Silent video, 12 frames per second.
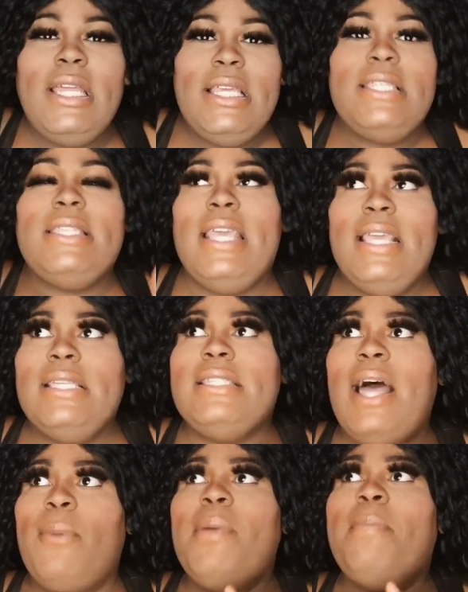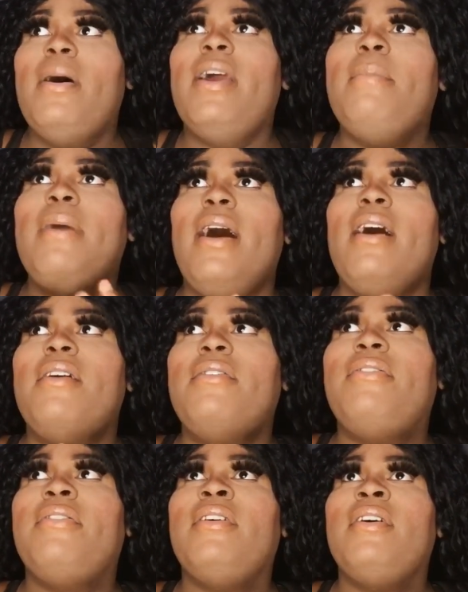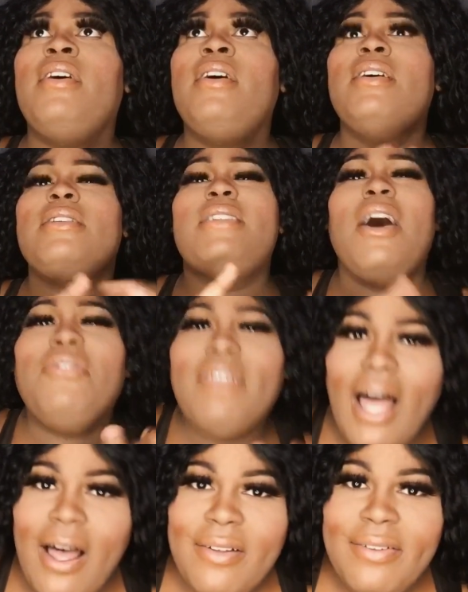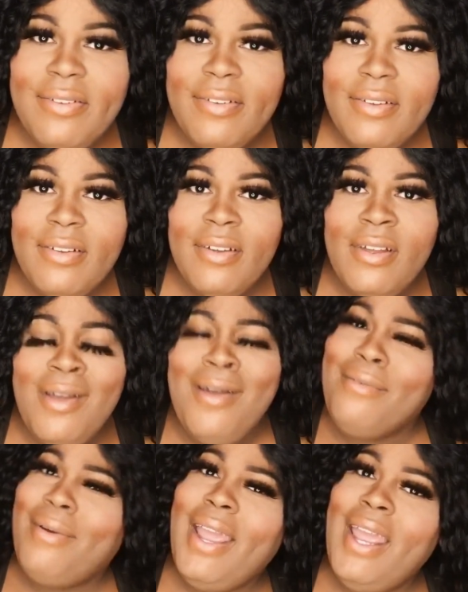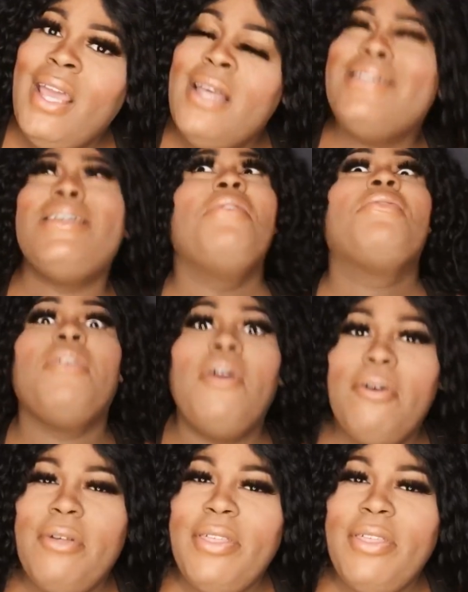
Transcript: things that we put above self-love, right? Self-growth.